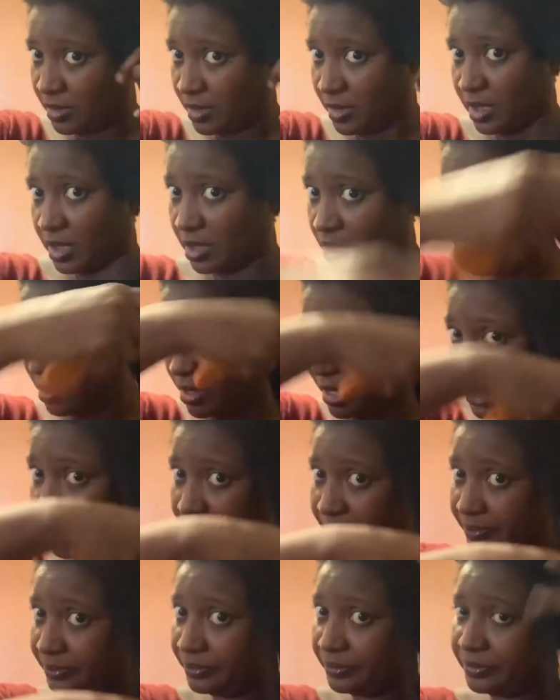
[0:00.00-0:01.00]
All right,
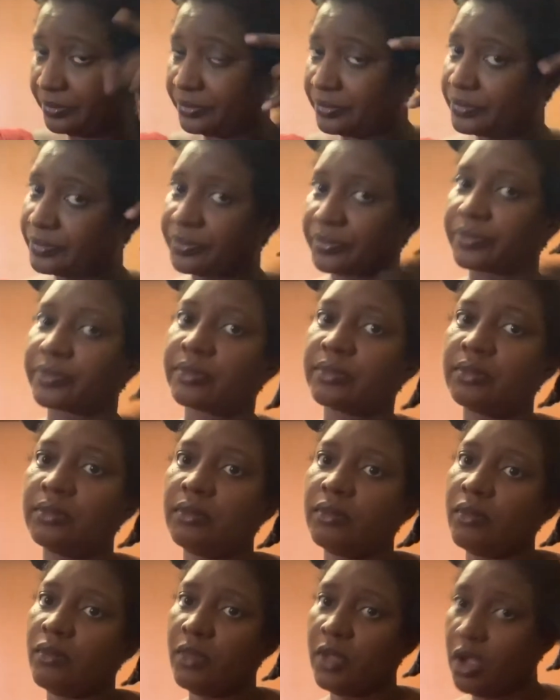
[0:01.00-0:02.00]

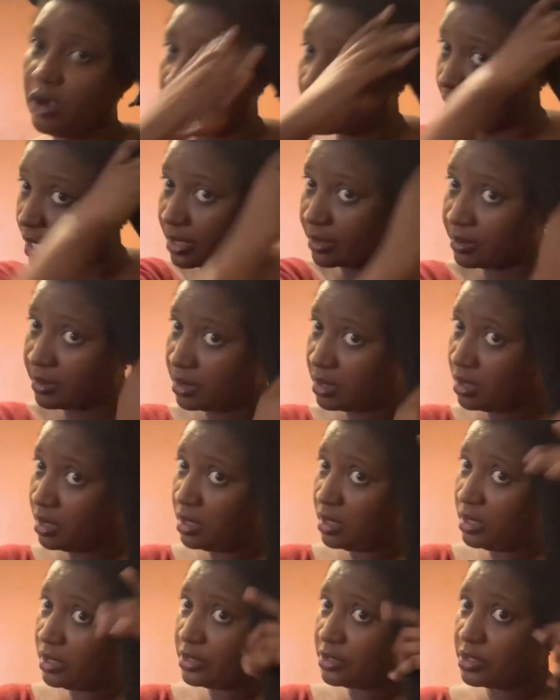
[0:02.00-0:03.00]
okay,
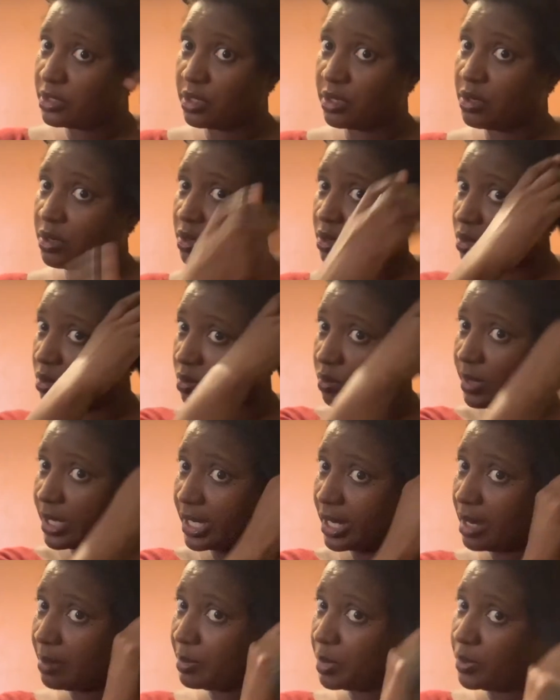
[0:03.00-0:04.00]
so what
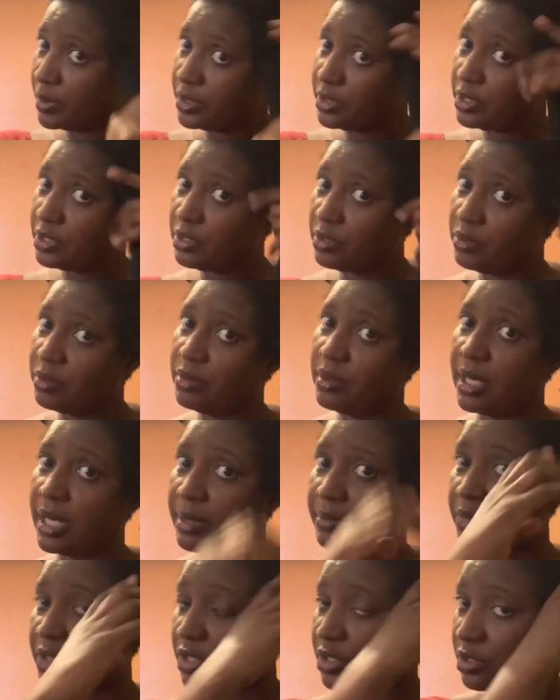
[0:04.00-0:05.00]
I'm going to do,
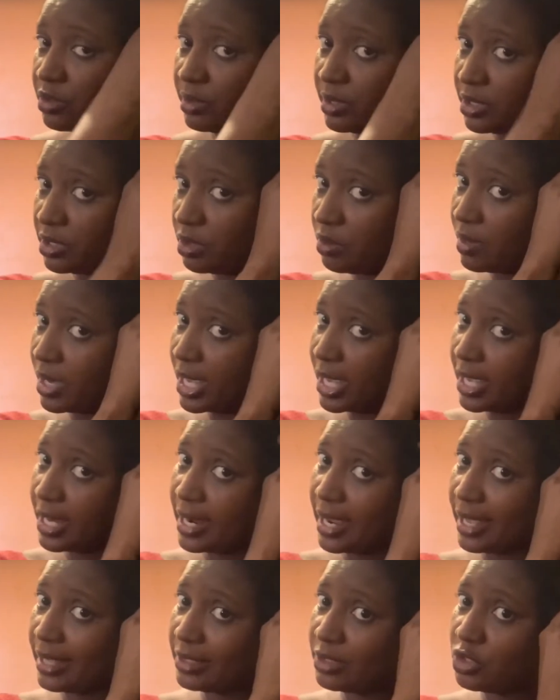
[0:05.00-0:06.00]
I'm just going to go ahead
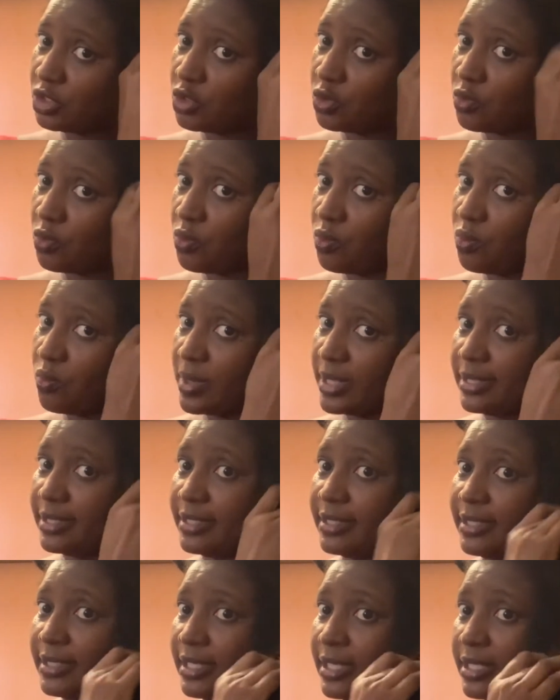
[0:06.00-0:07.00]
and
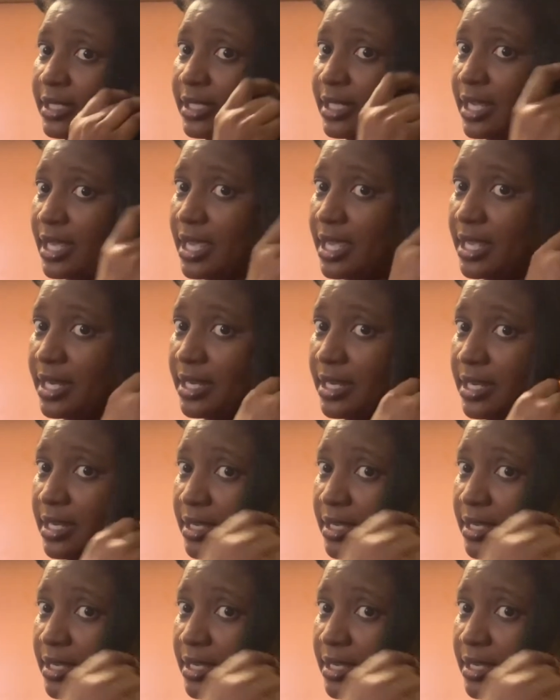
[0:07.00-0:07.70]
twist it in.